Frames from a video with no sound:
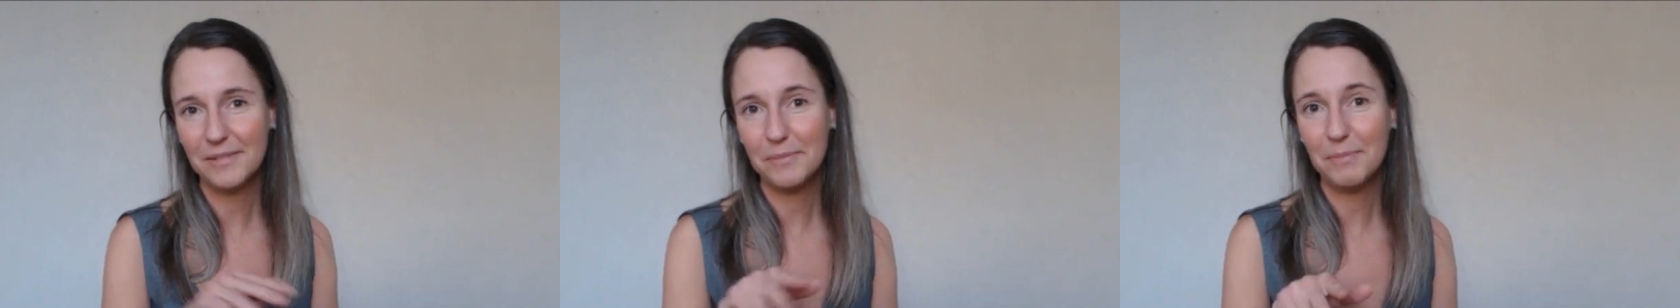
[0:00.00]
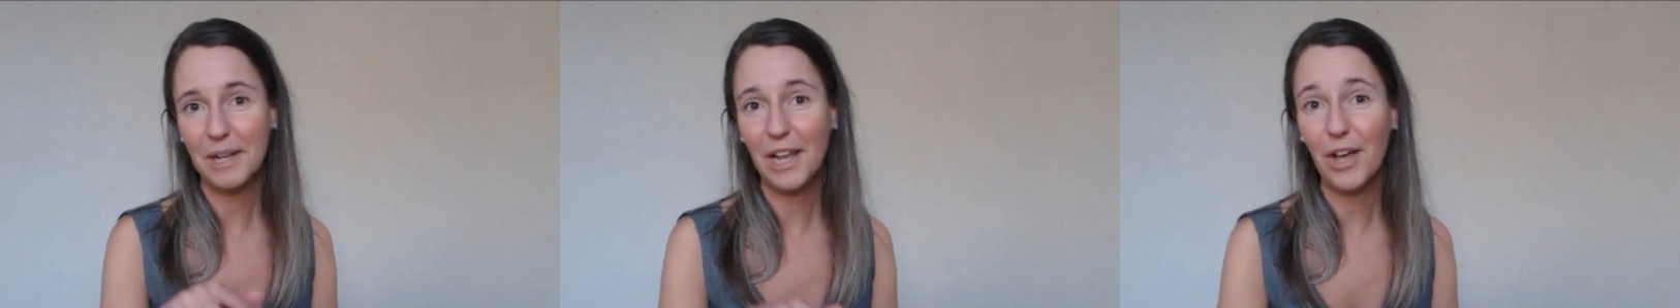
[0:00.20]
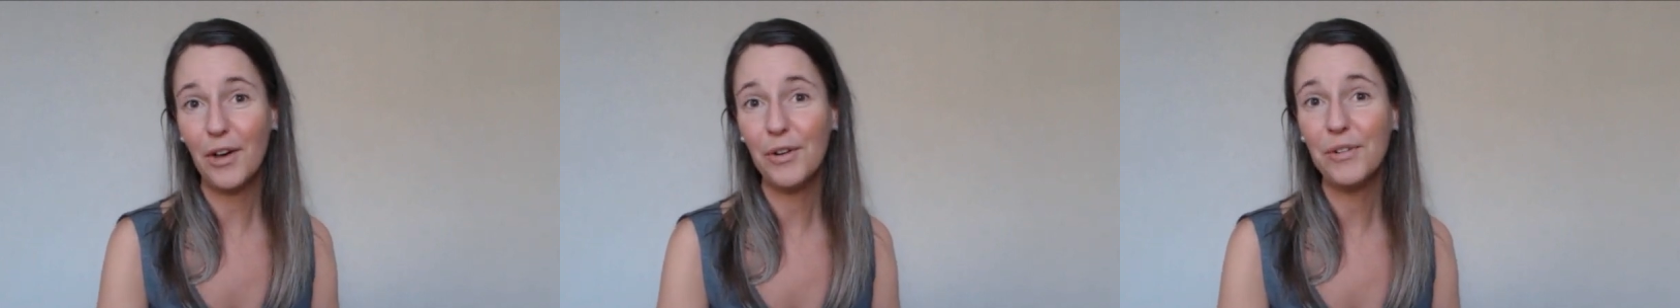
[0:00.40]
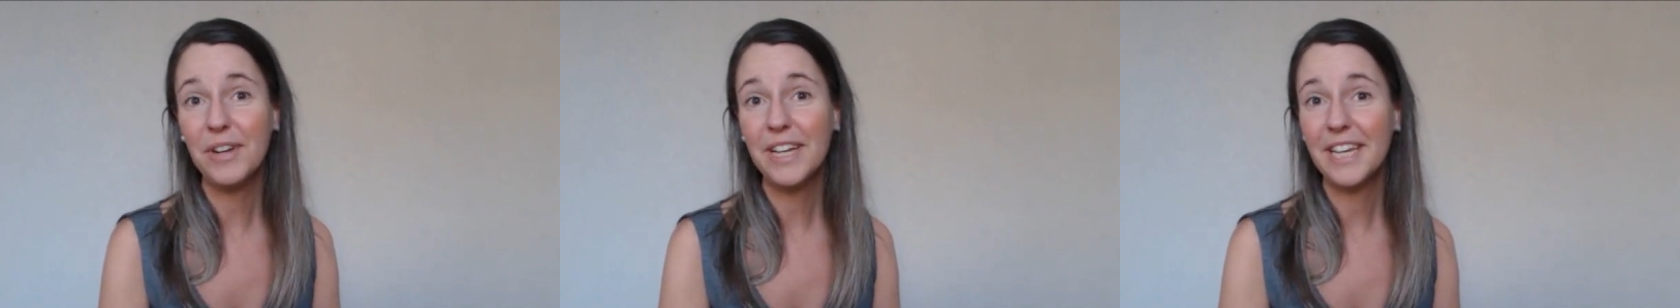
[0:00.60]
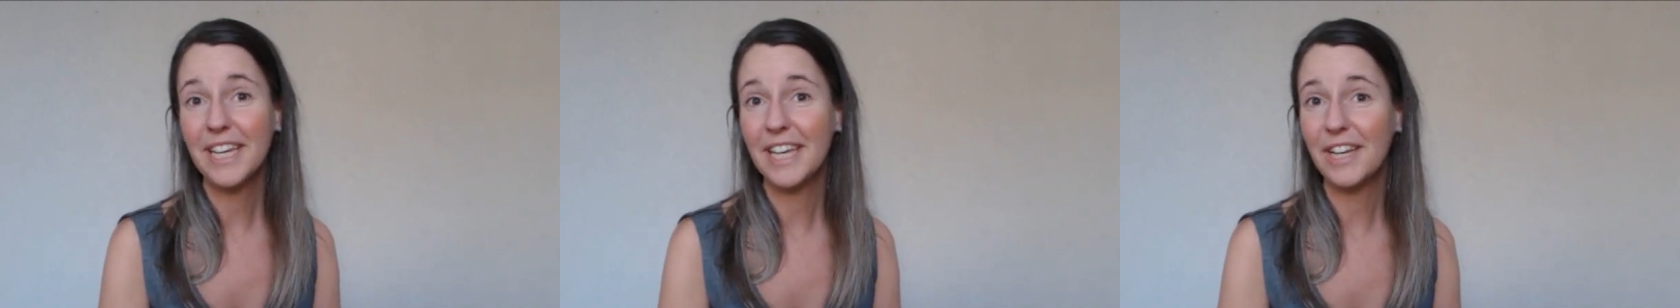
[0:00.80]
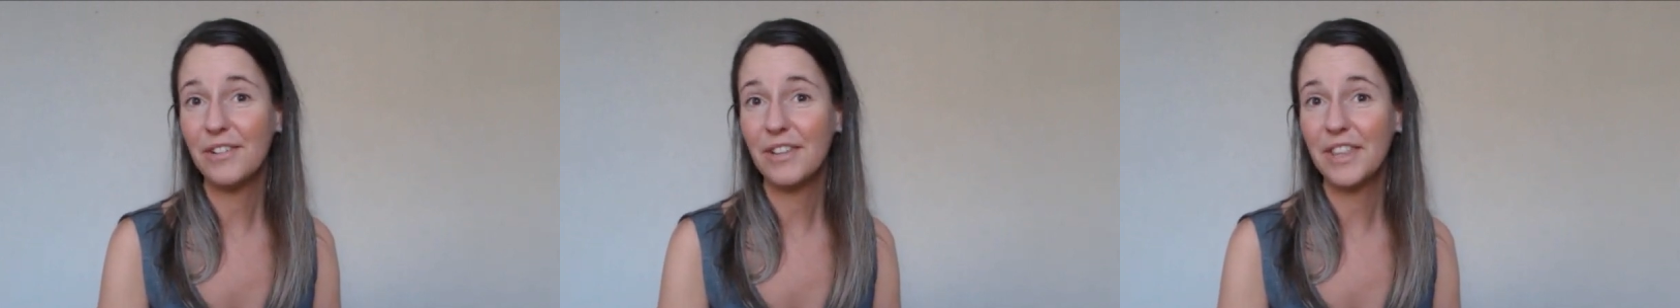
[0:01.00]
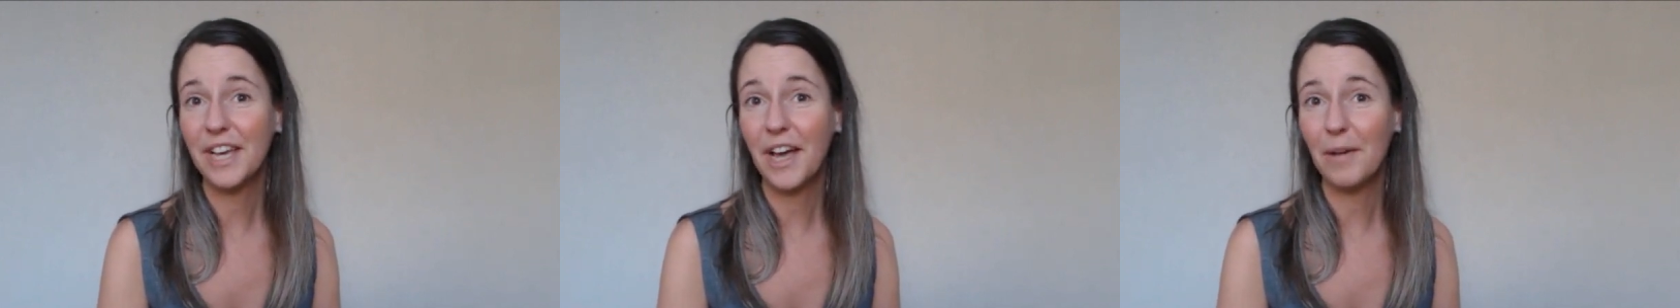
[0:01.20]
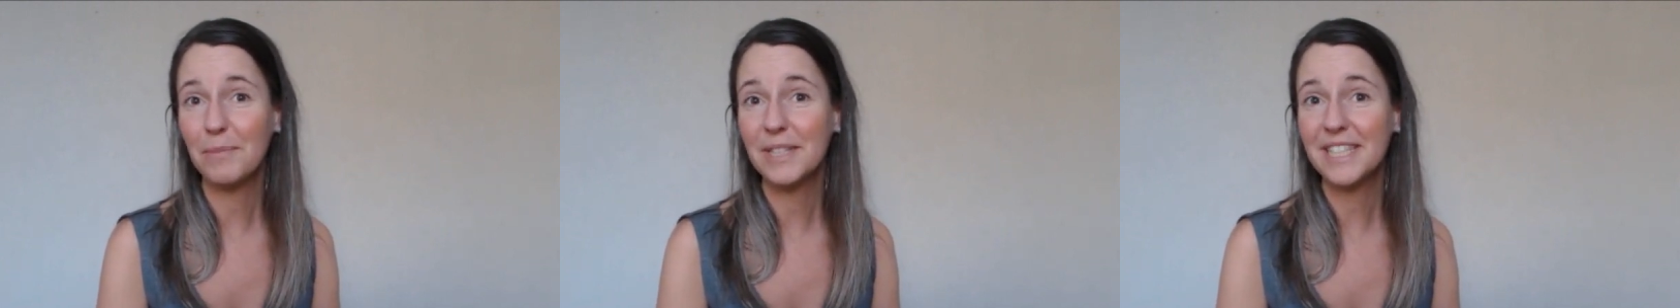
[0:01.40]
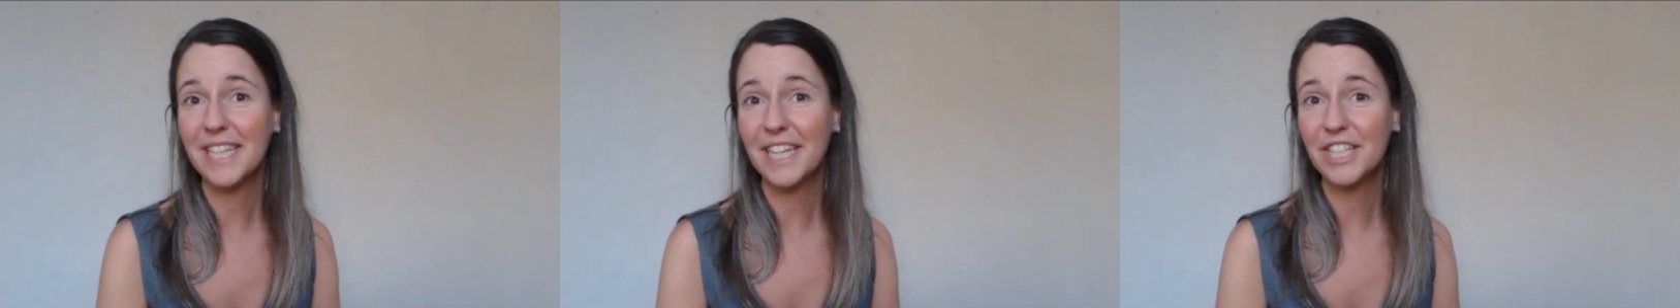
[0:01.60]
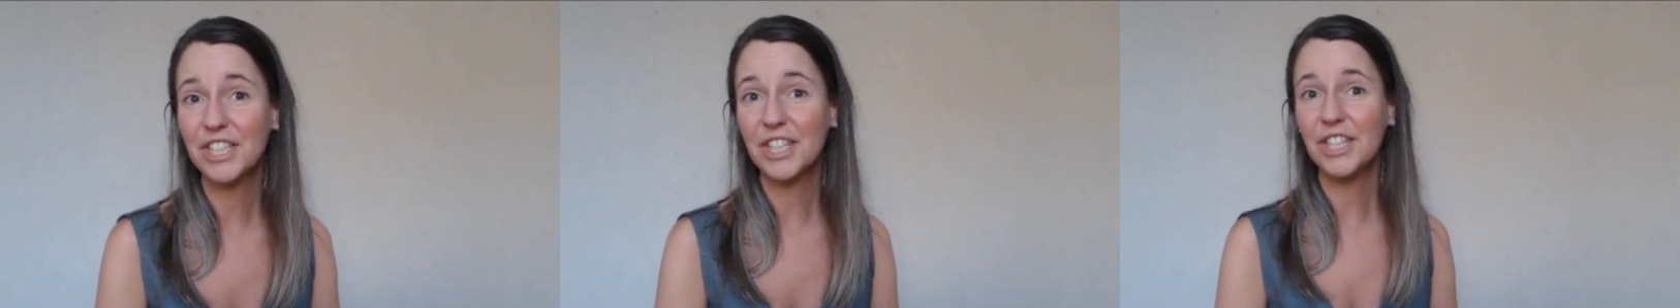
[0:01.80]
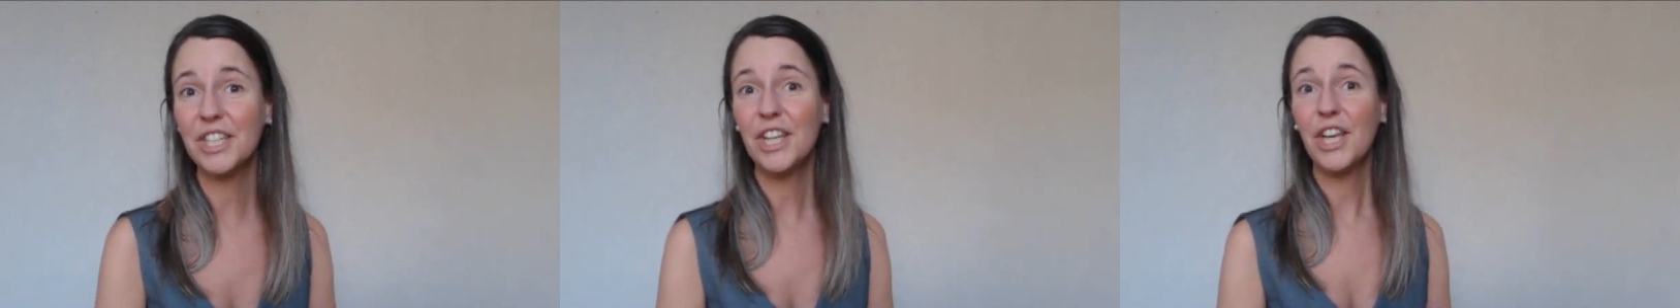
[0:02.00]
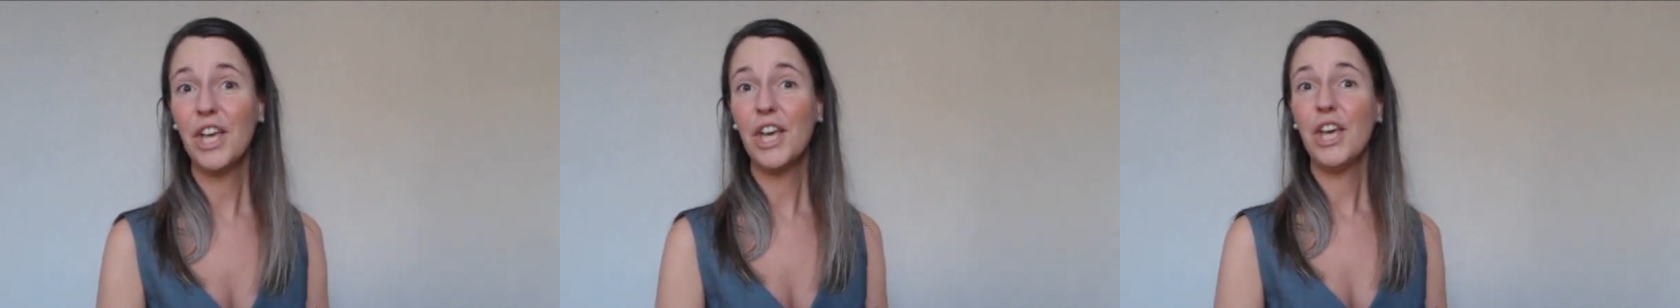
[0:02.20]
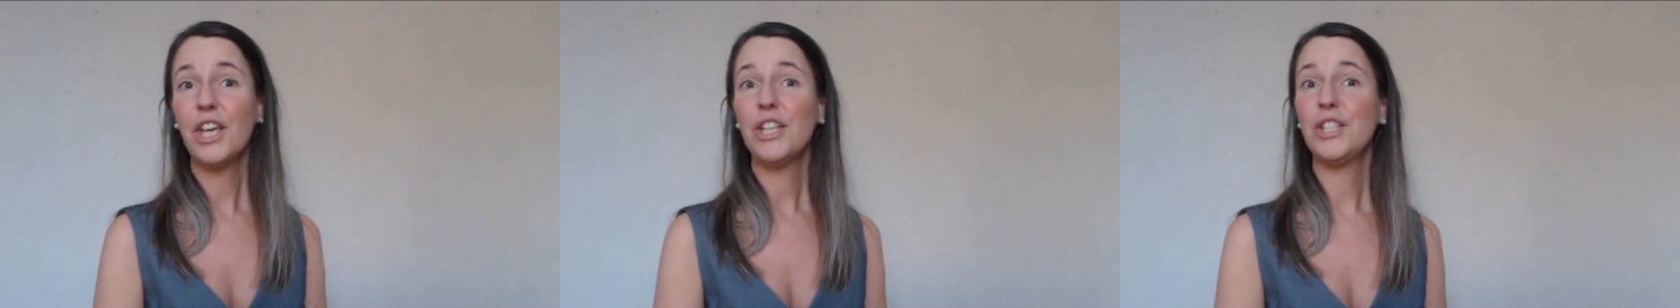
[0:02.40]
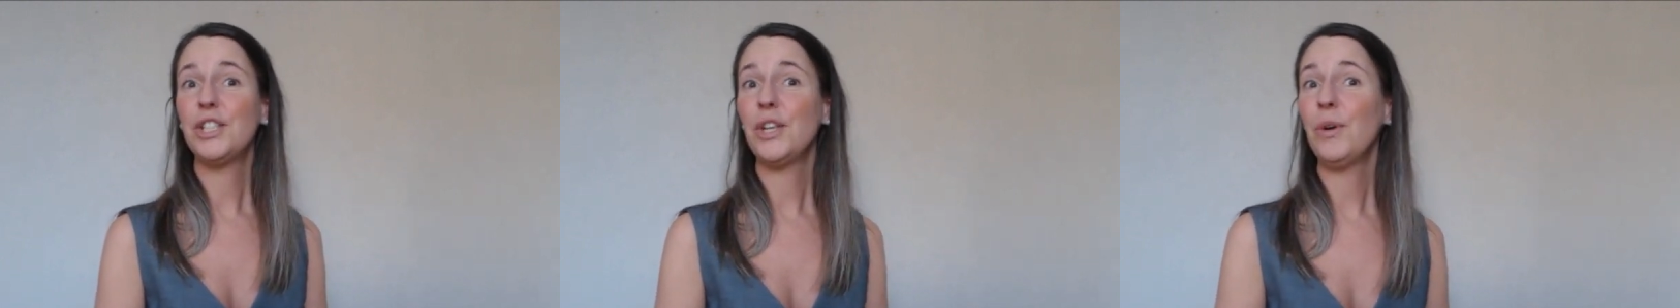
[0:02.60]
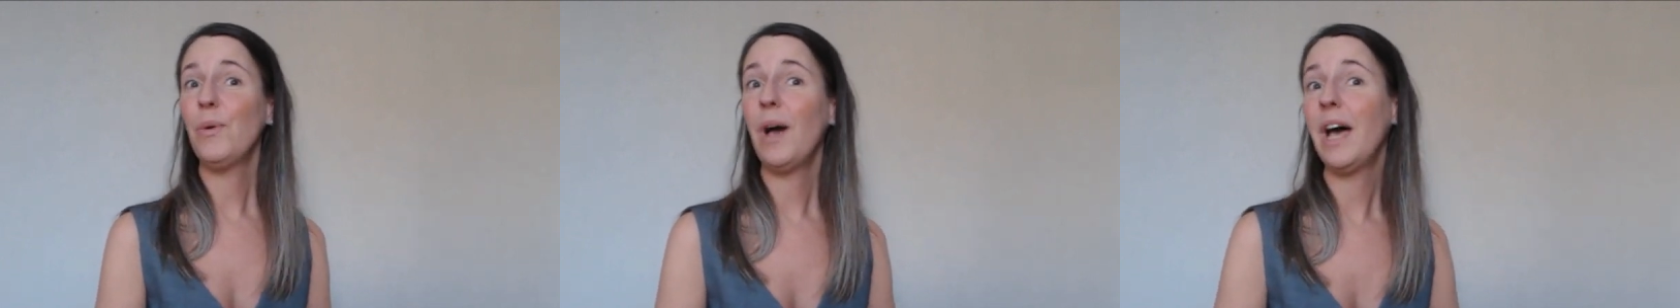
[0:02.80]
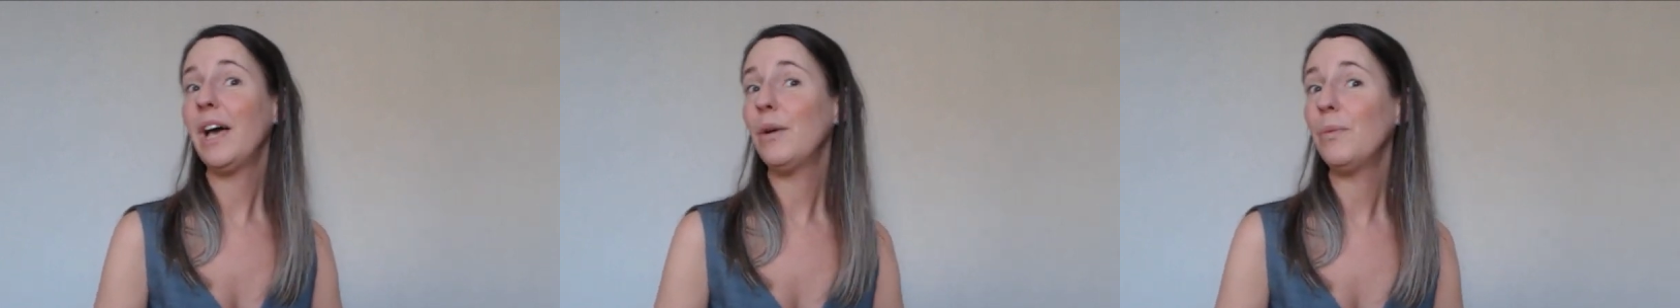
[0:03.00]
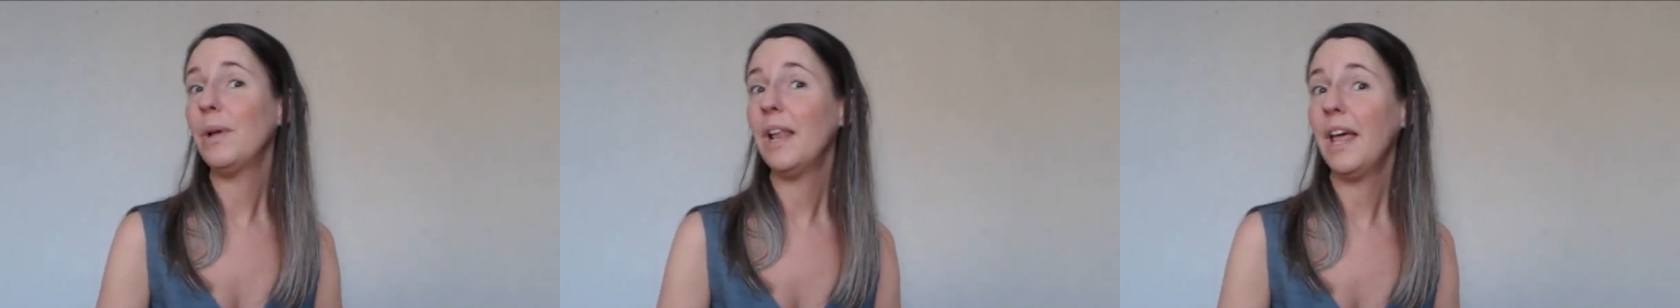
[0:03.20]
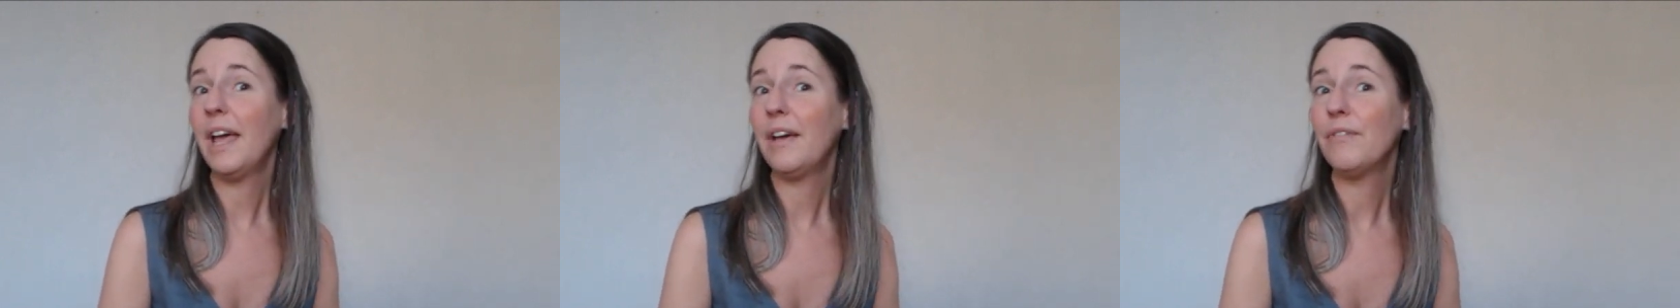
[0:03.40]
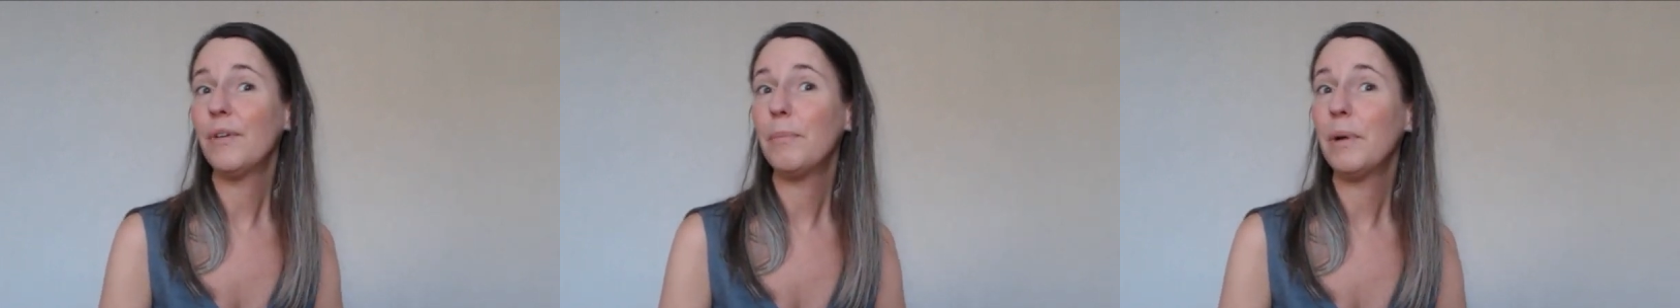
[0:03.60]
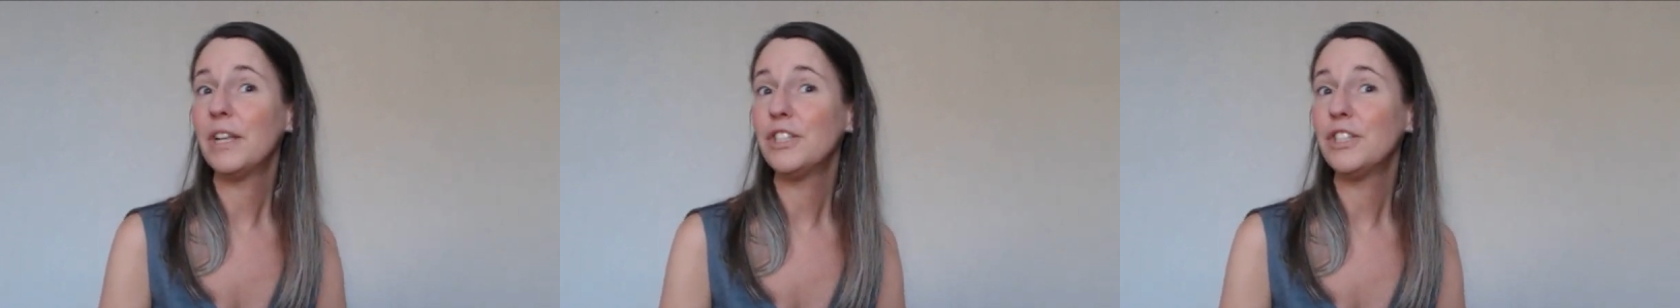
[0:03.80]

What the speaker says: below here in the comment section, so I will have a